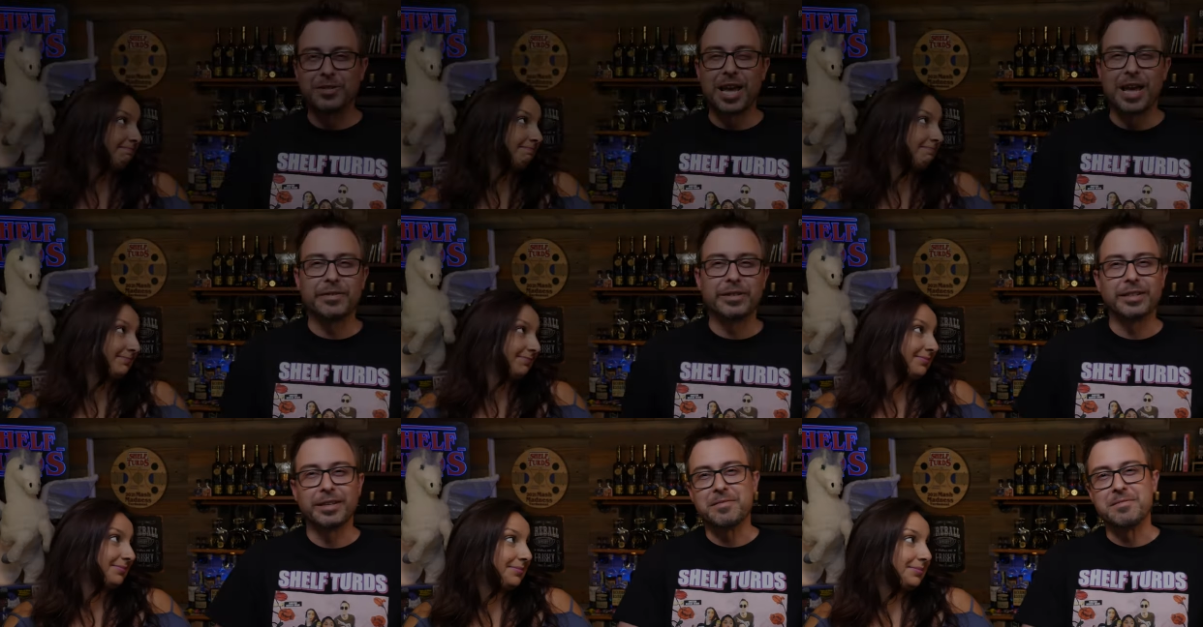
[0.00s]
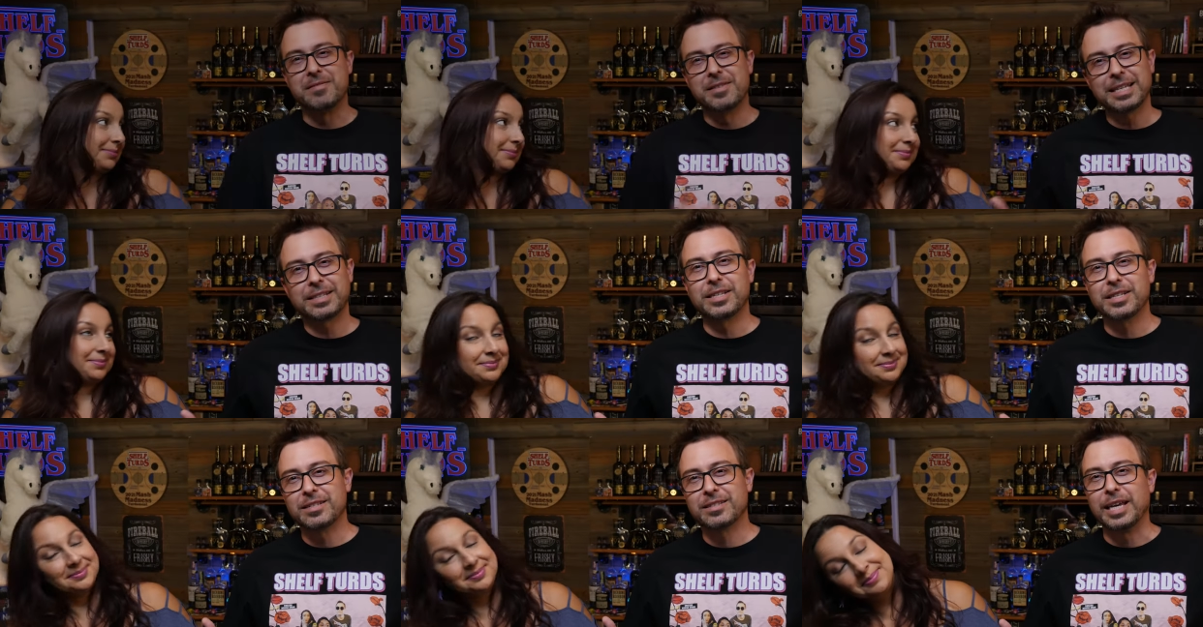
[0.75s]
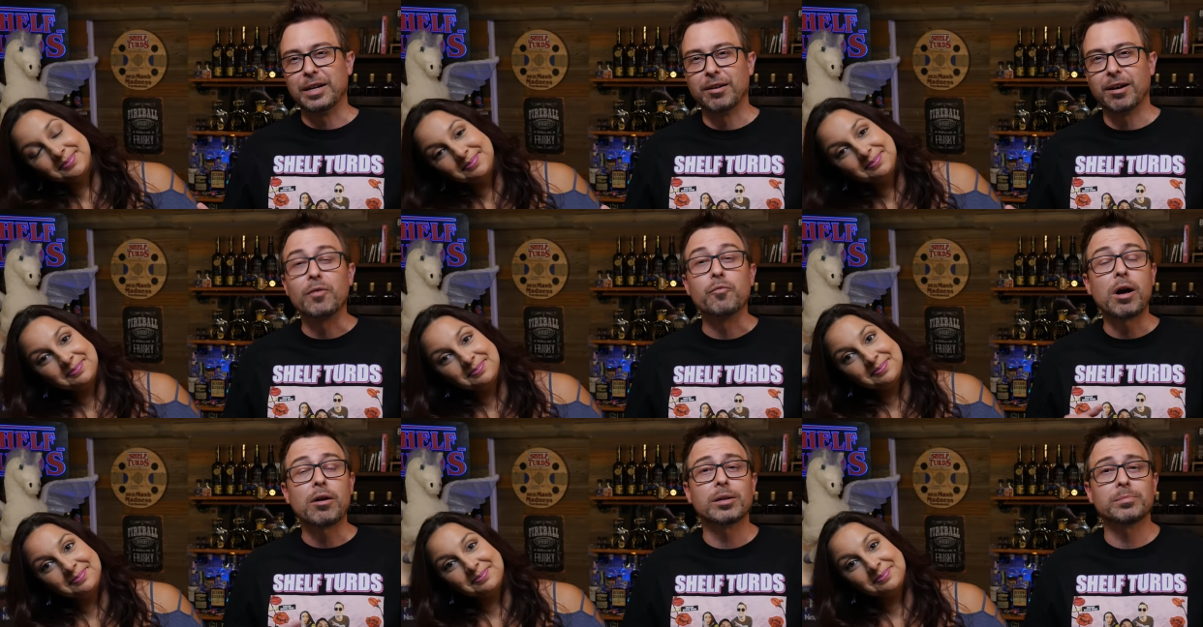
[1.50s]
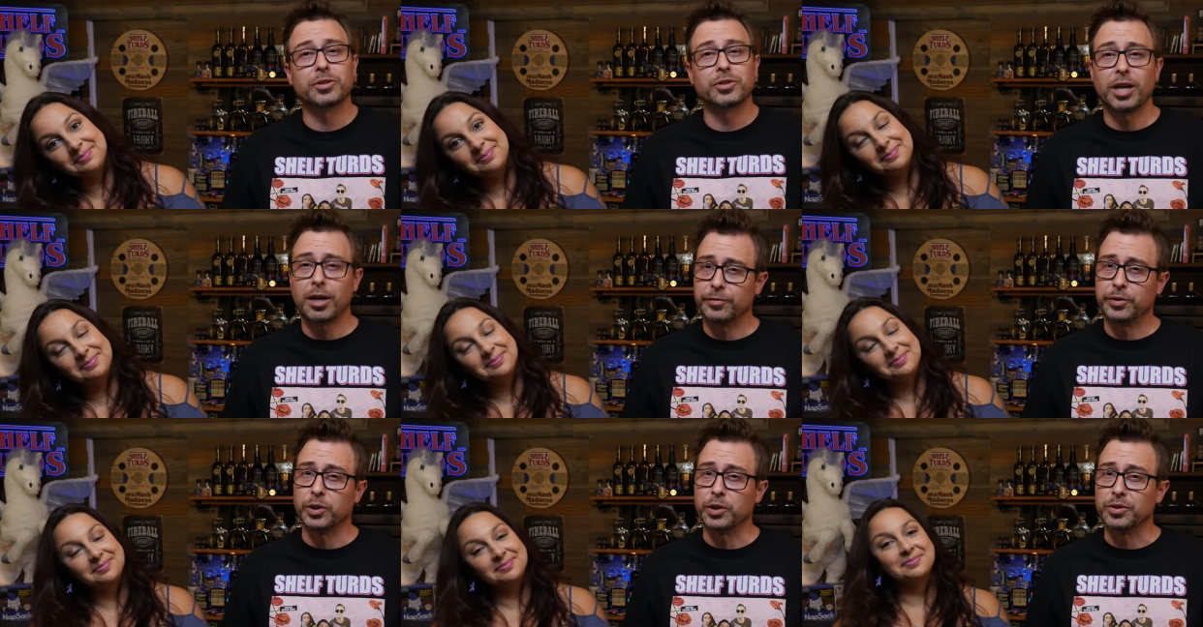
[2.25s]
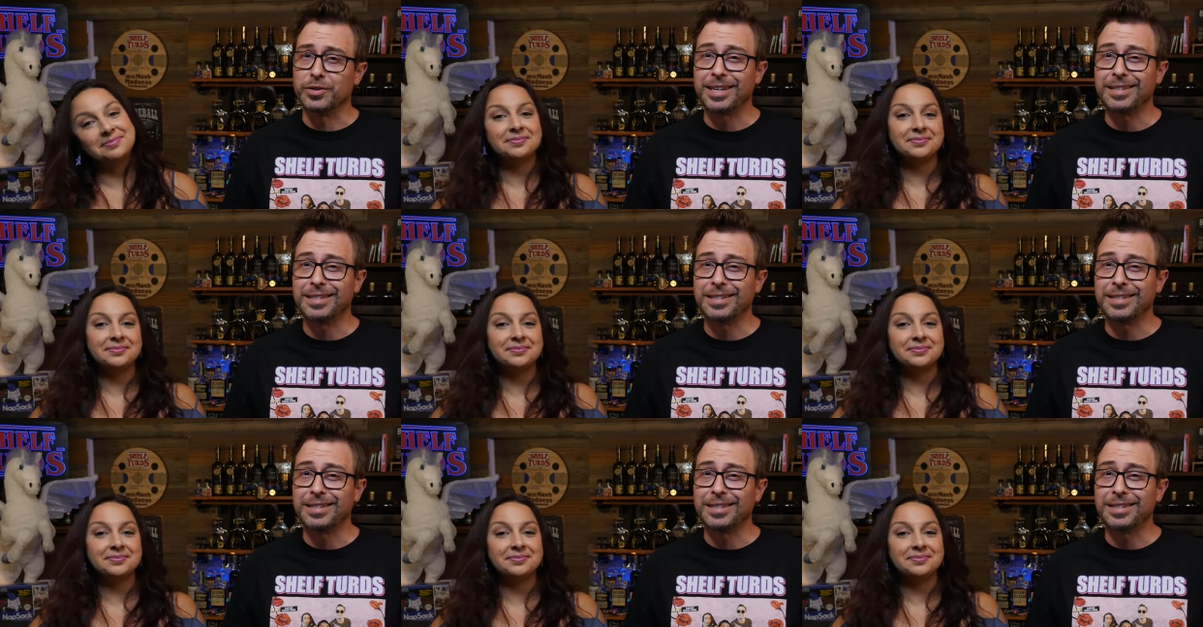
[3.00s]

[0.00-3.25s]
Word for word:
Speaker 1: David, this is Kira, and welcome to Shelf Turds.